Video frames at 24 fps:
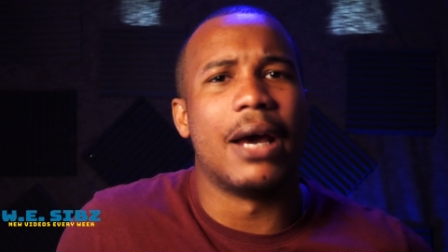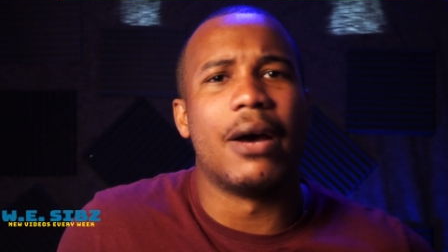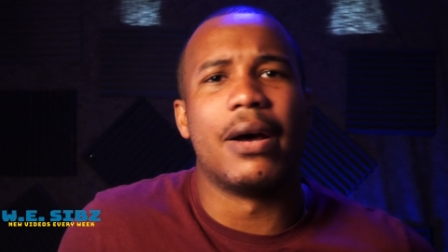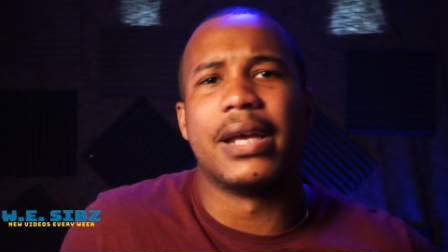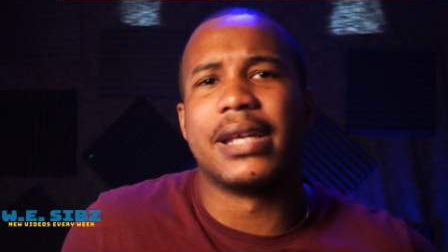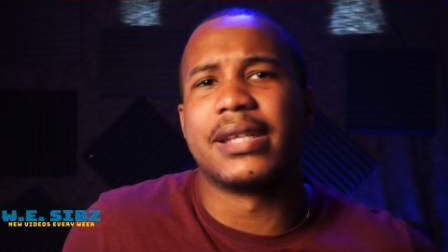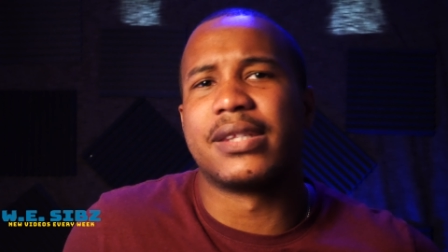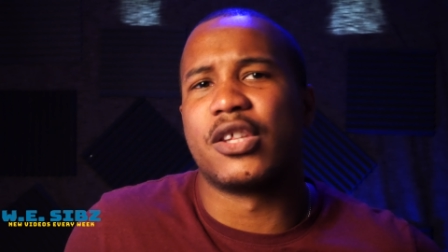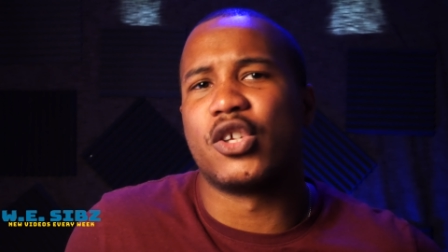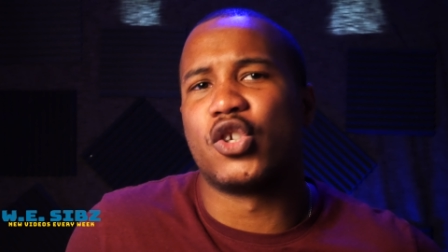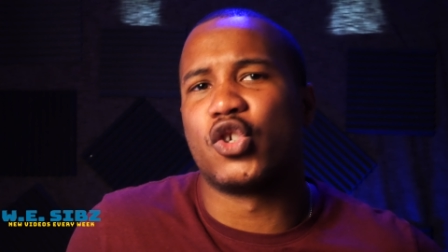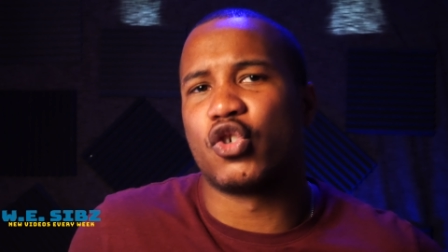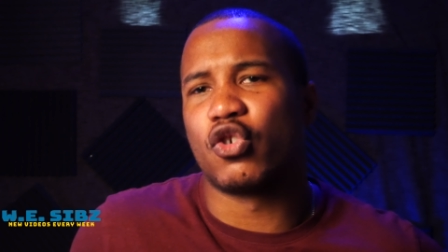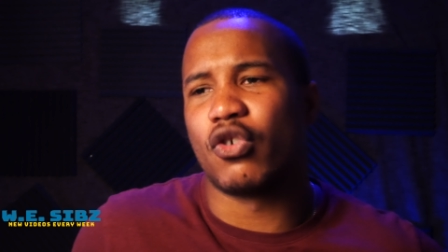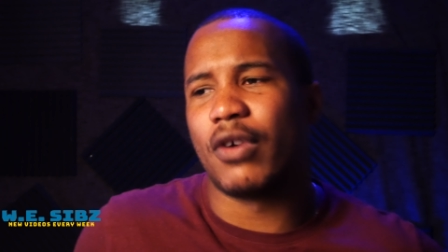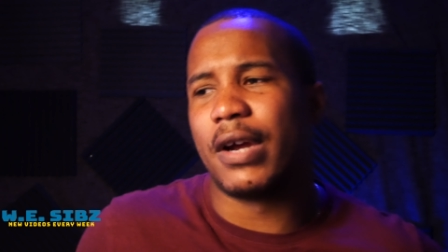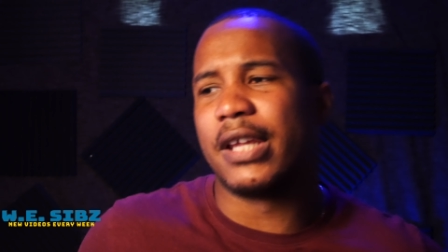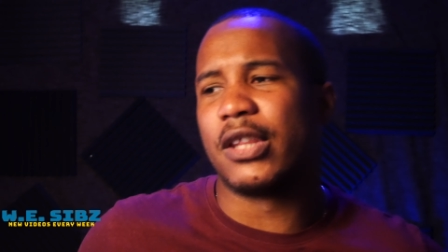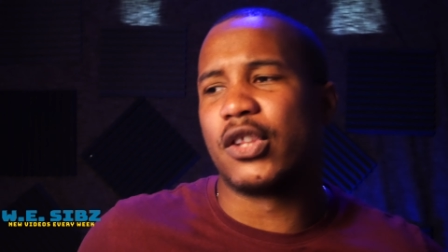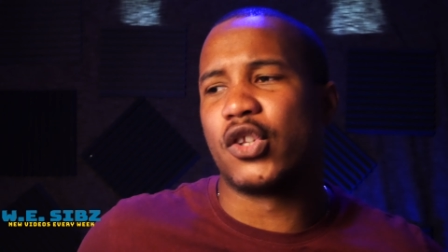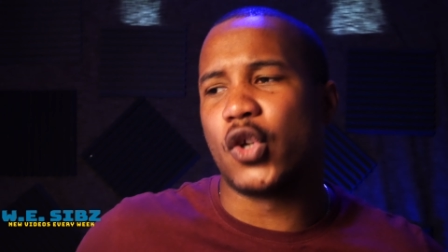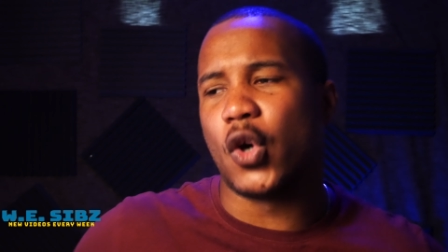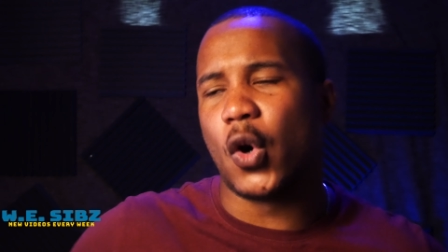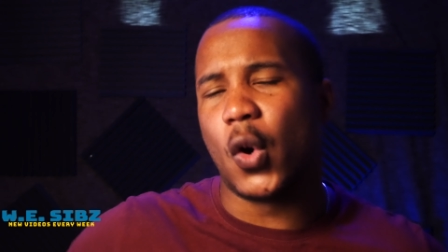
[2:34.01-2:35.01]
now has the
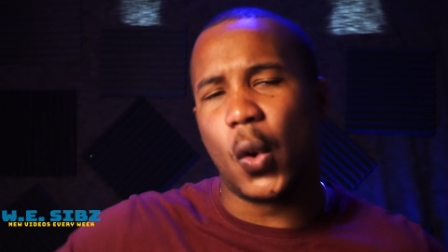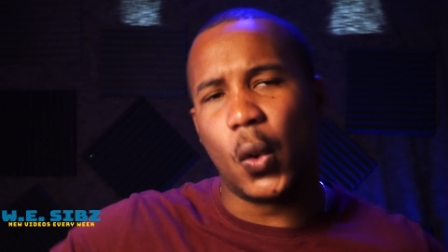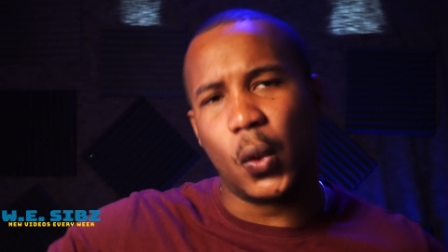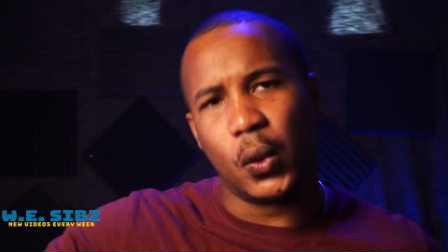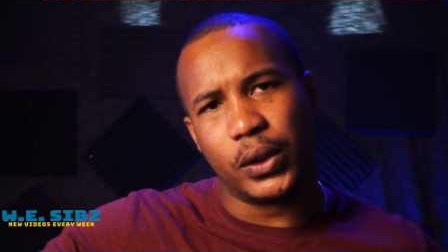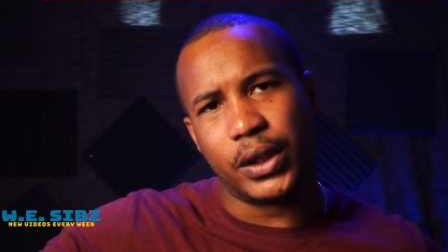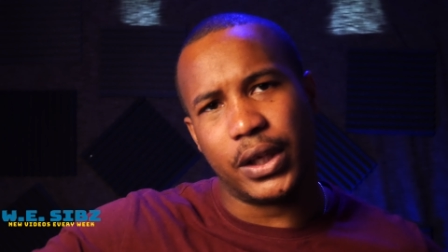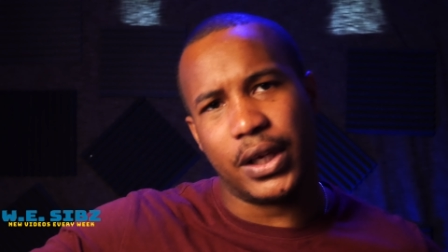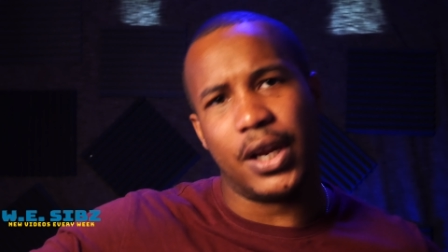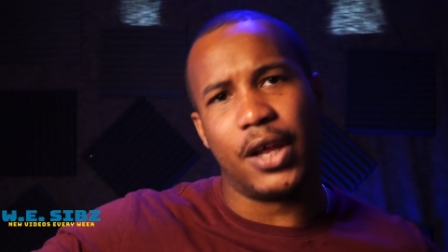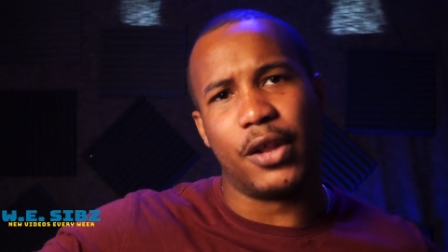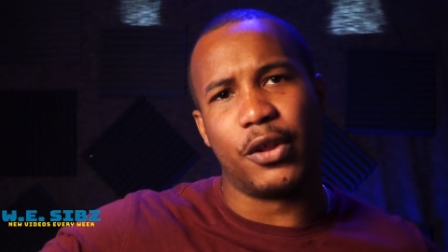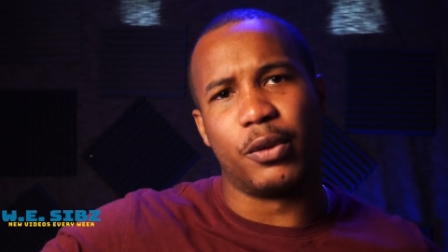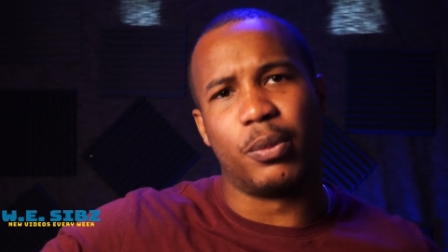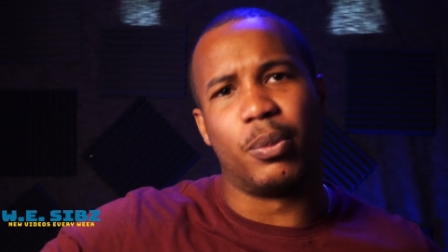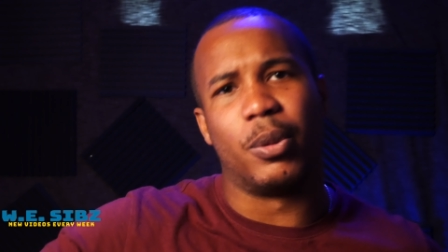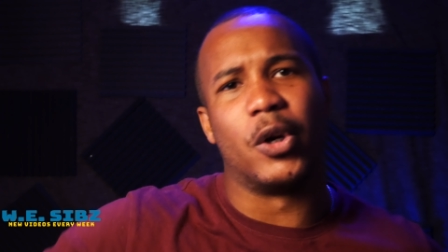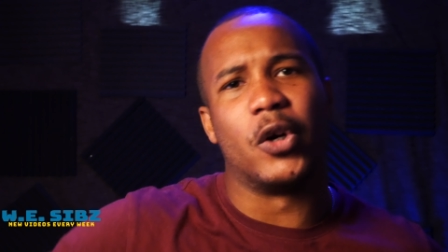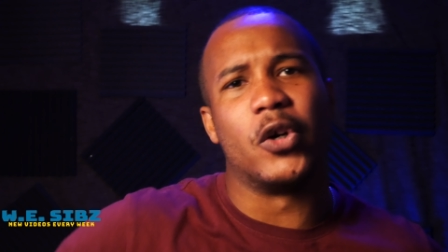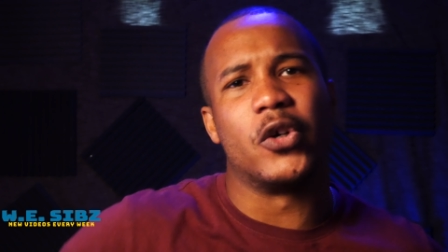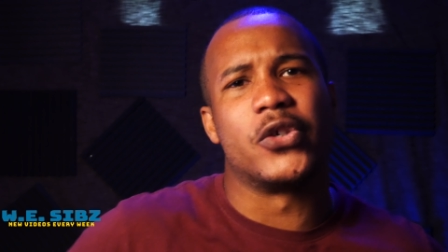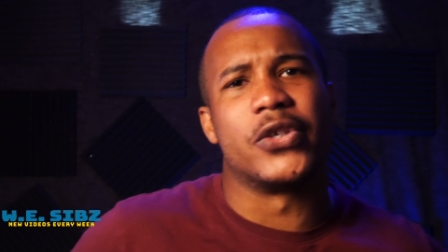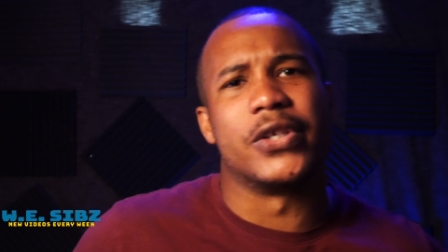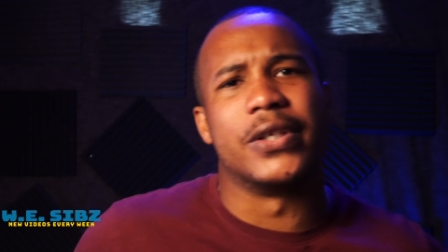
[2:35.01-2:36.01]
strength to hold another
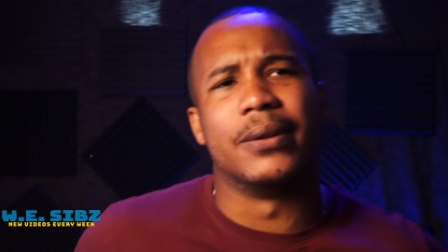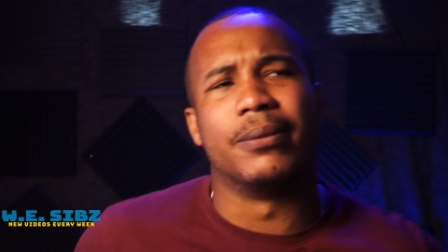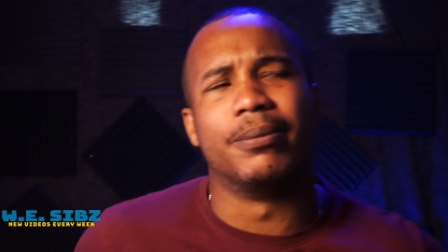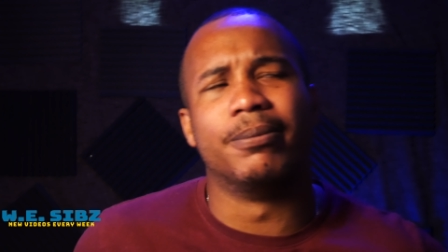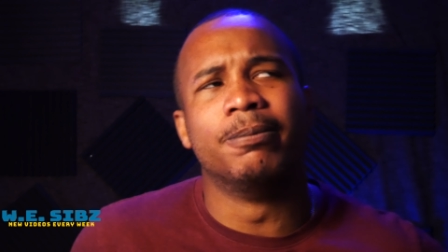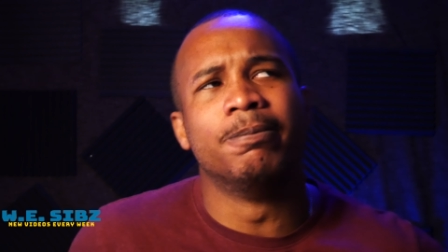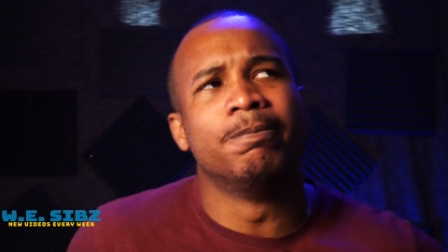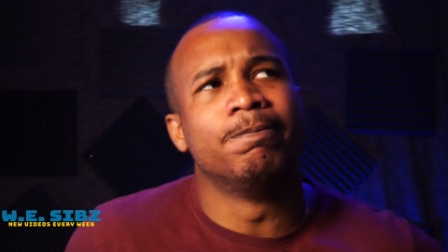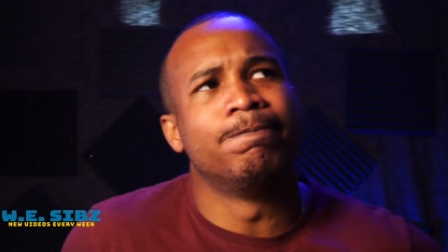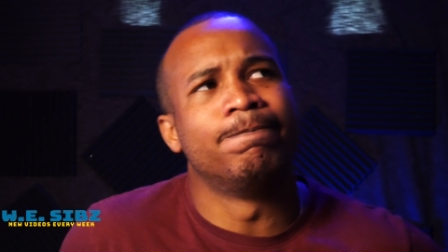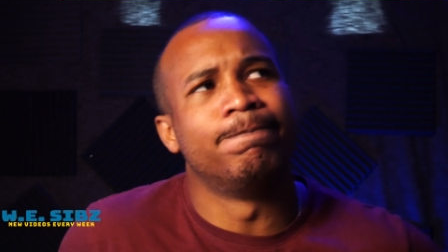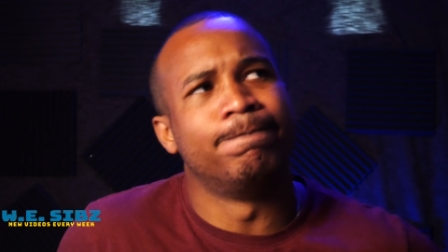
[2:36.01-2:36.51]
person.